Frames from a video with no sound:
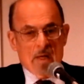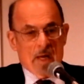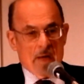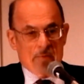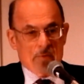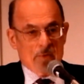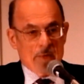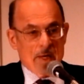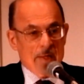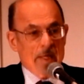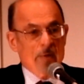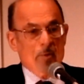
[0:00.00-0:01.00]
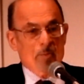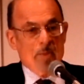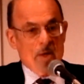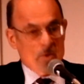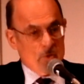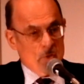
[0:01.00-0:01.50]
after death he would
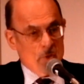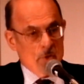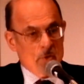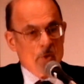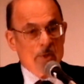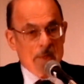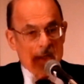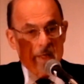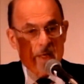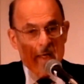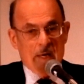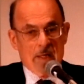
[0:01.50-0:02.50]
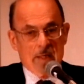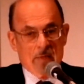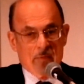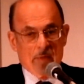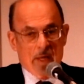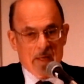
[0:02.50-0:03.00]
pass on to another kind
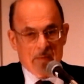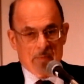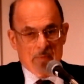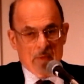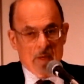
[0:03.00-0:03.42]
of life,